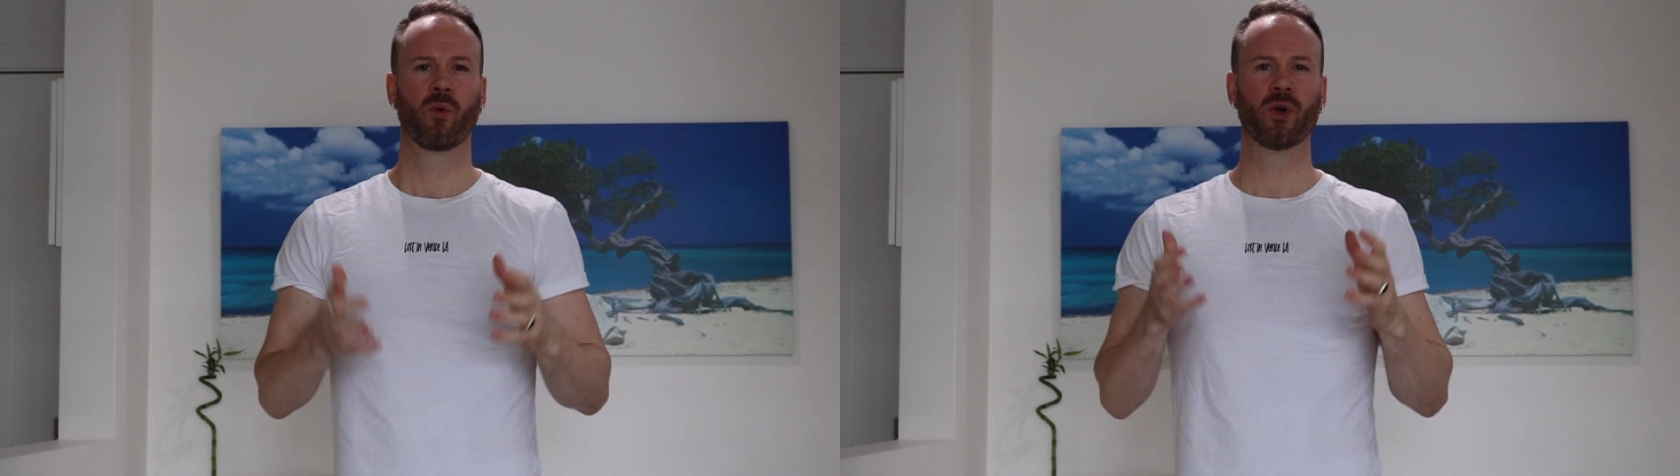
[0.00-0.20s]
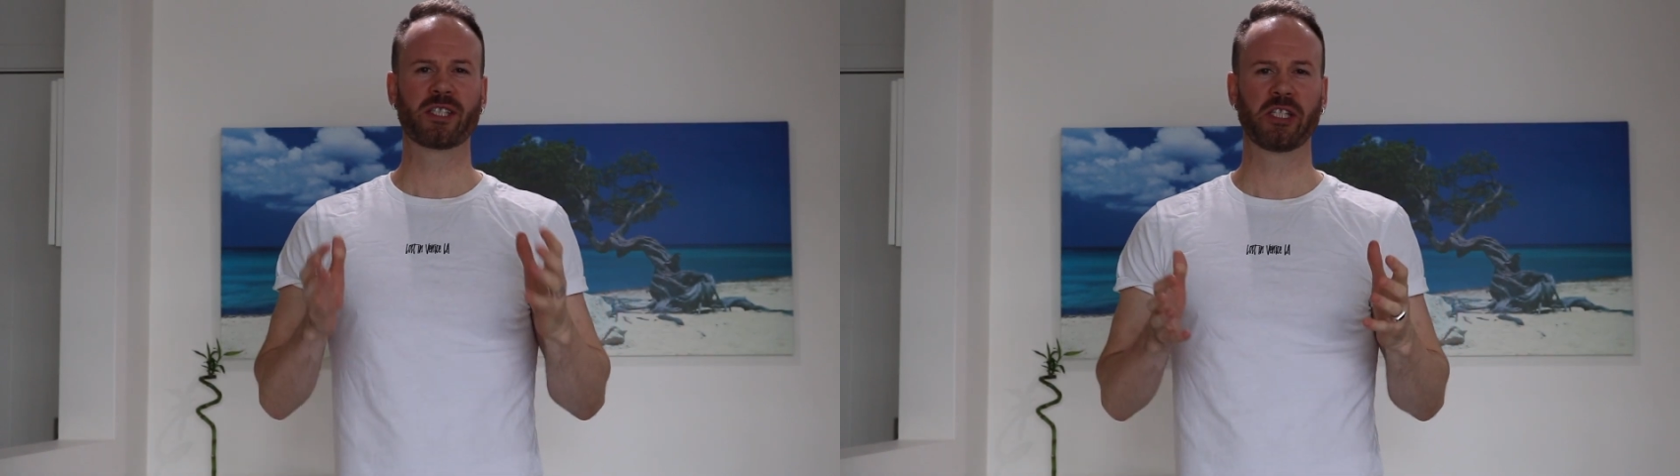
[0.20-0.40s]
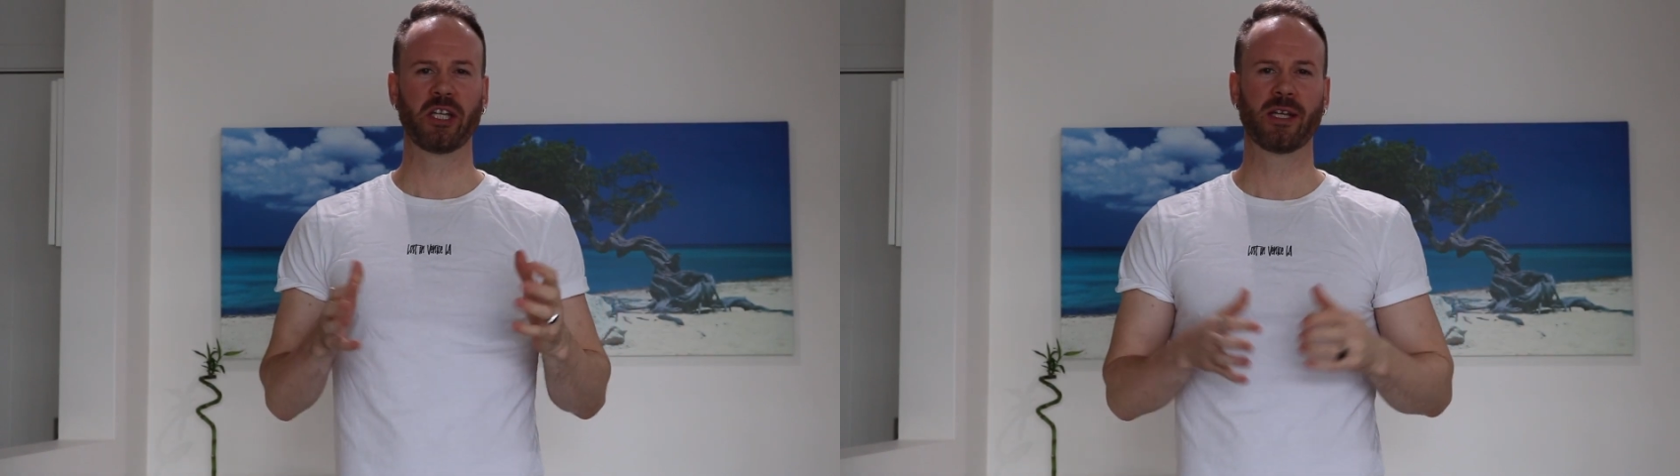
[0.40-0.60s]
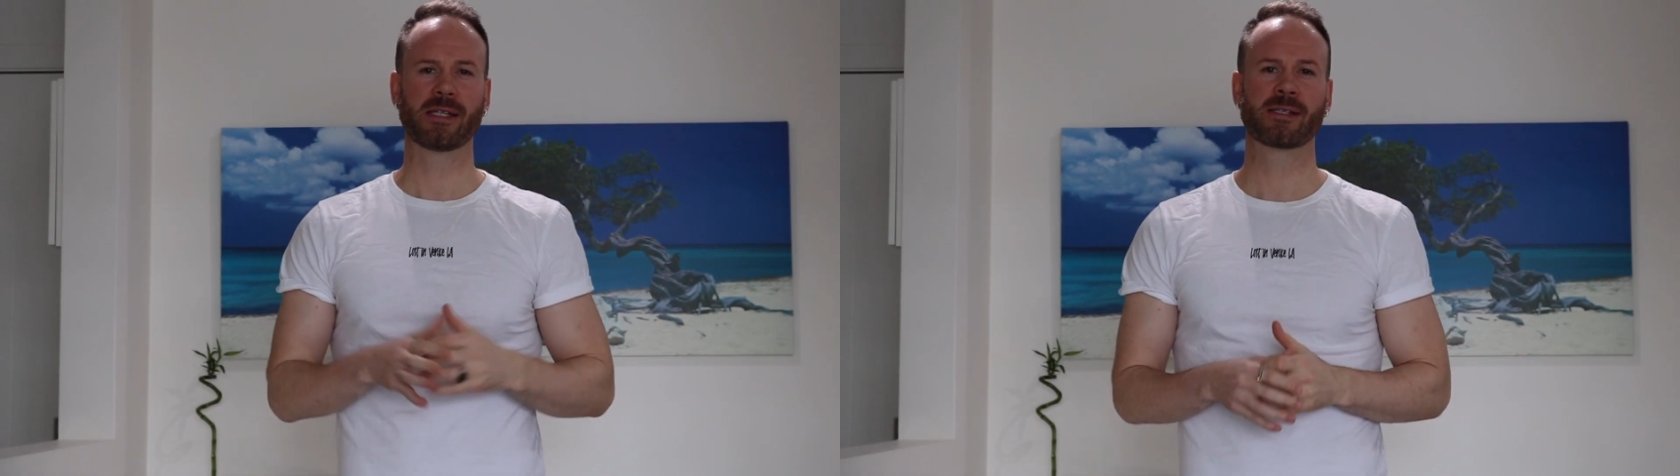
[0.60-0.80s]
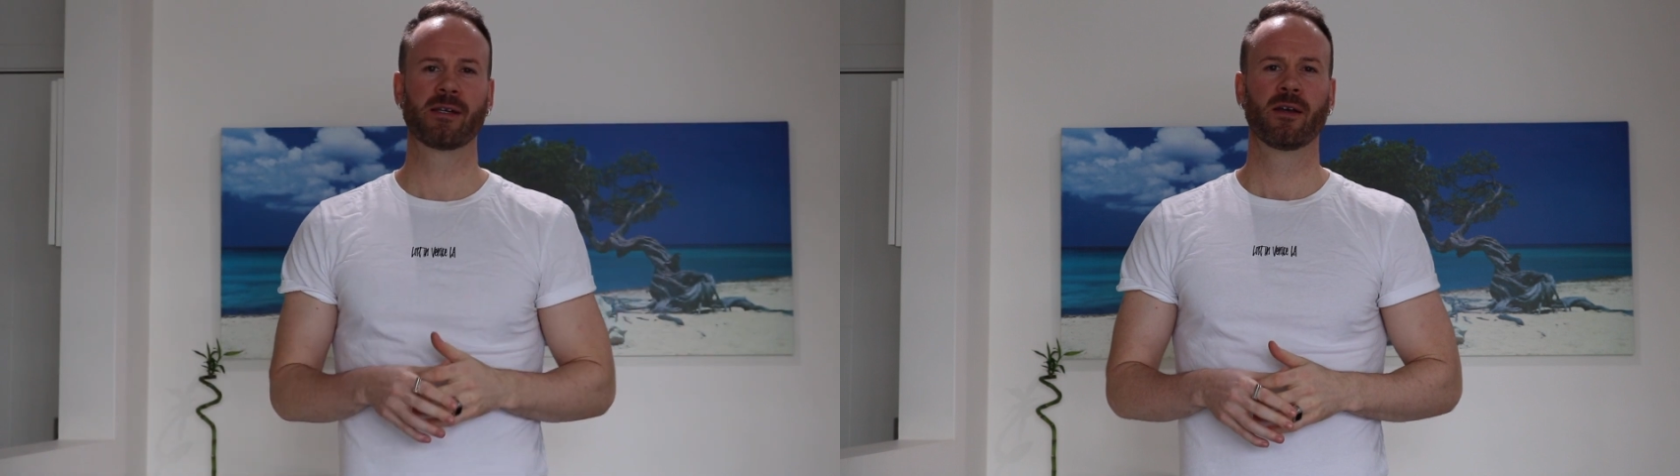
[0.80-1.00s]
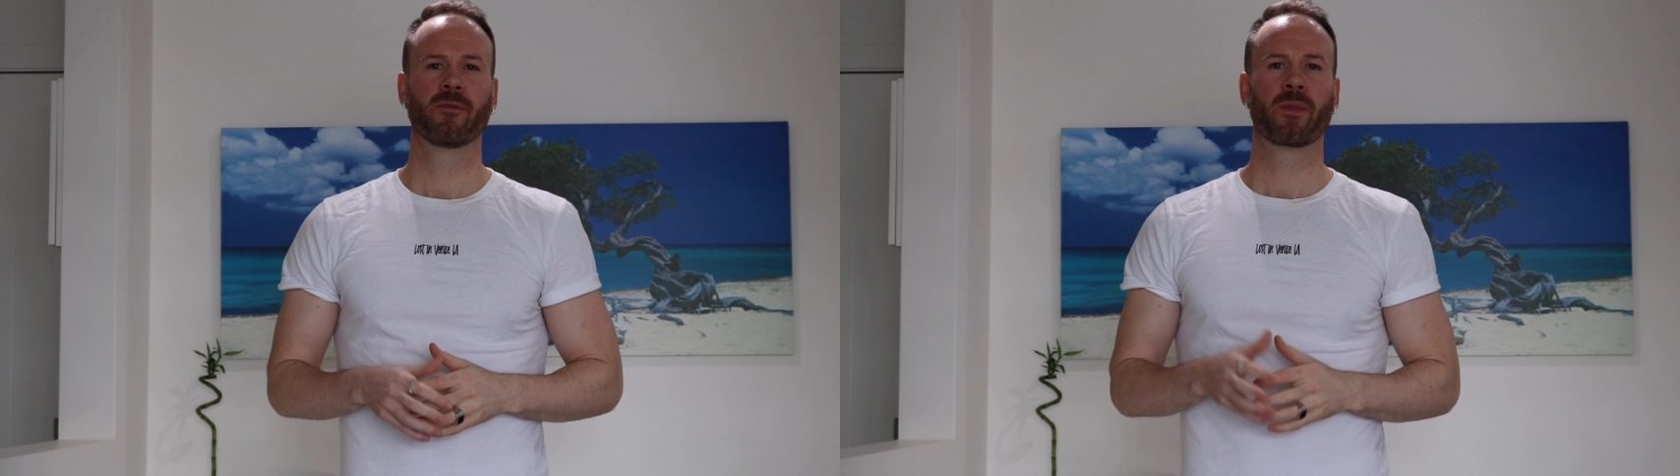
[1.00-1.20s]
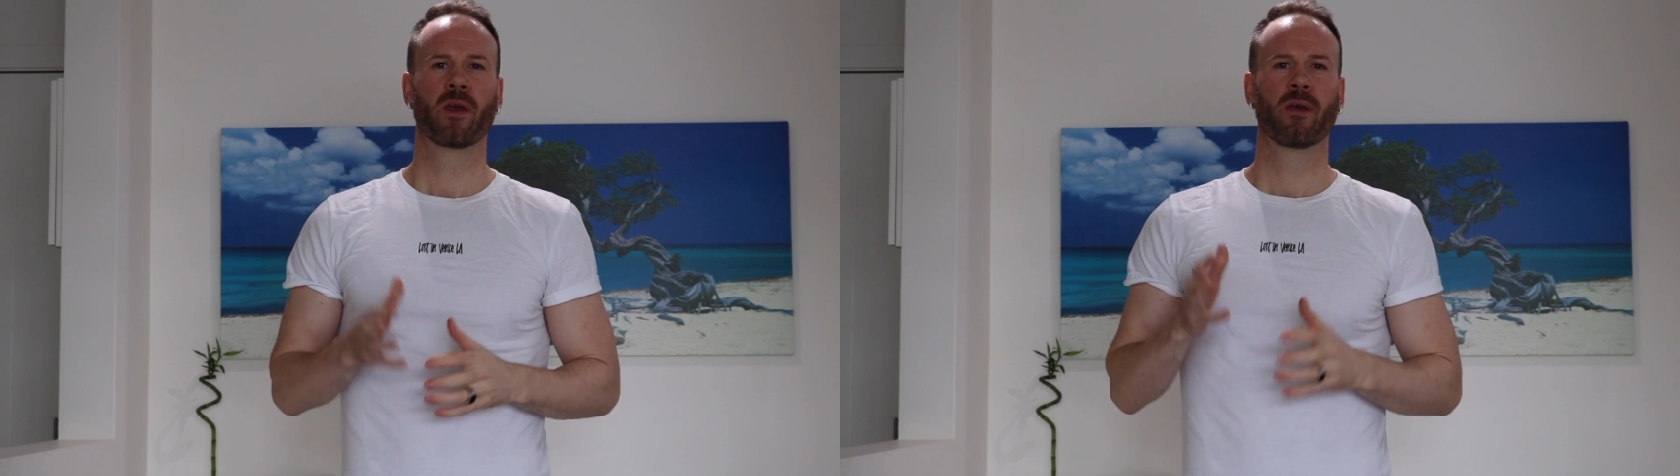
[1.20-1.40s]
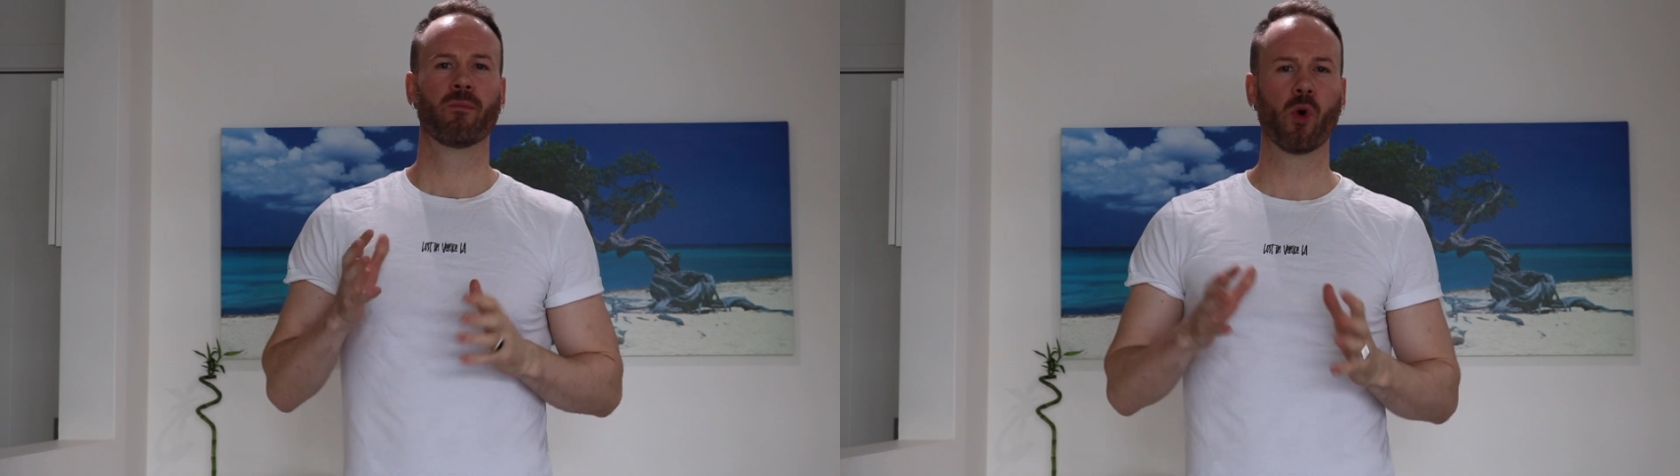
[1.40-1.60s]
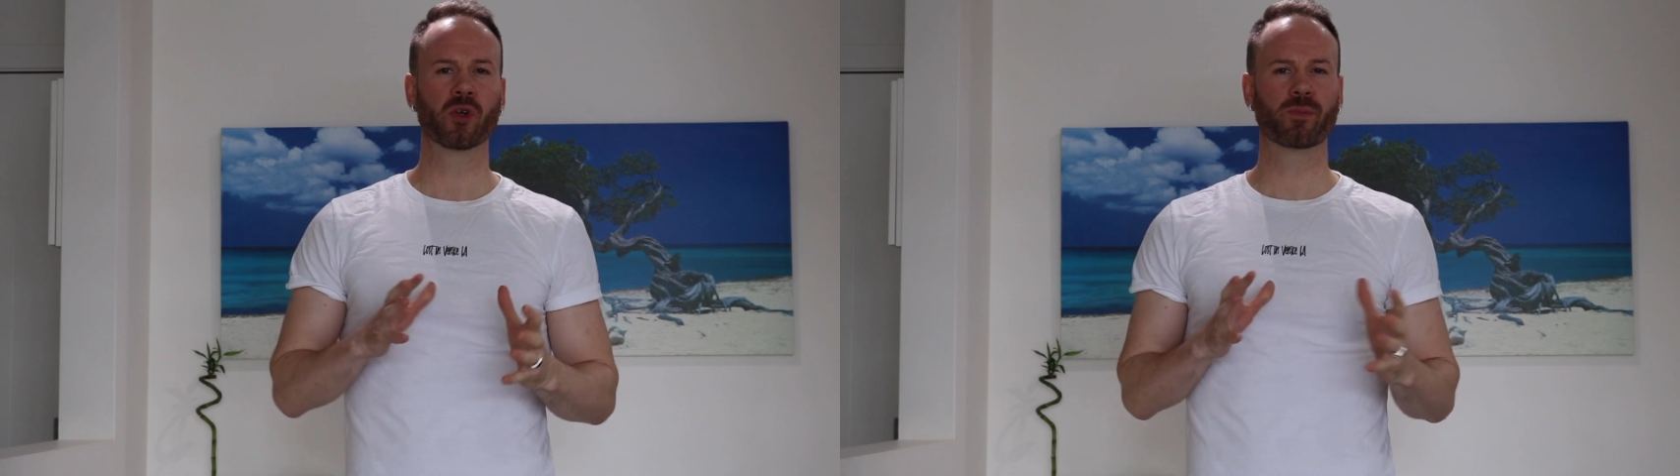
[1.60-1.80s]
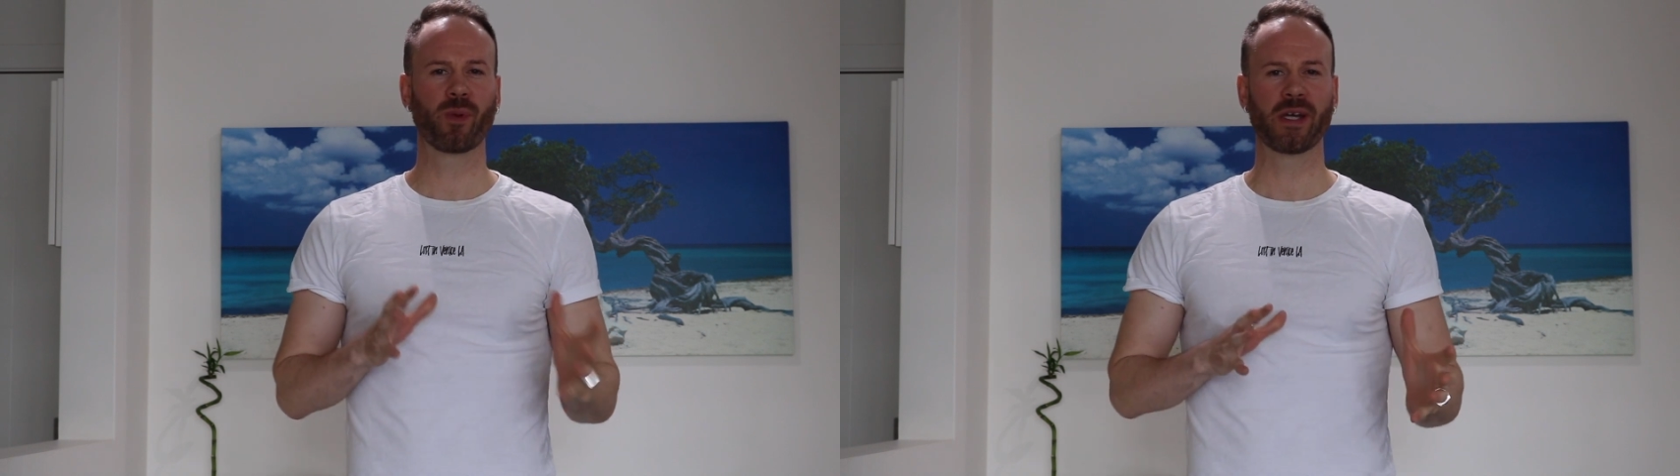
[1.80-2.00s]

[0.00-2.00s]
which is most